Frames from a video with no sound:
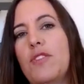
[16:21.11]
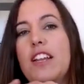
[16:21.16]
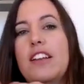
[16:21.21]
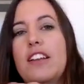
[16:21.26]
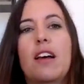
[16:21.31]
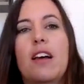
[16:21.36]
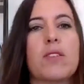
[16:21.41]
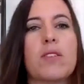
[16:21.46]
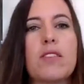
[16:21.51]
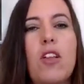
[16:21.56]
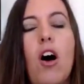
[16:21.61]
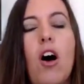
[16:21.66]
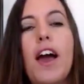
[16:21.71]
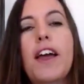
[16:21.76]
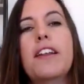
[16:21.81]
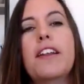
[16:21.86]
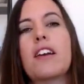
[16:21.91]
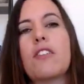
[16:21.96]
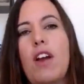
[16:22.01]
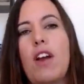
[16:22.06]
end up
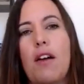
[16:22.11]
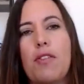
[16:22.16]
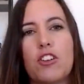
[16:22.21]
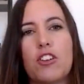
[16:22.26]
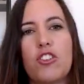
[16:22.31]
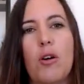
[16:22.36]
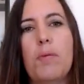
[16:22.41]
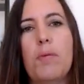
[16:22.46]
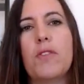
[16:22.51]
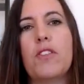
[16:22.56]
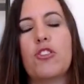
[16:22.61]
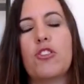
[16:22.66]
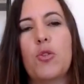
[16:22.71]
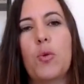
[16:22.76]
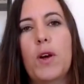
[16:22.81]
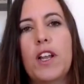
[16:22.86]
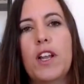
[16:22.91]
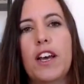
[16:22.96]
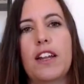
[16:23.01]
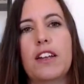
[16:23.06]
sliding around the top of the toilet.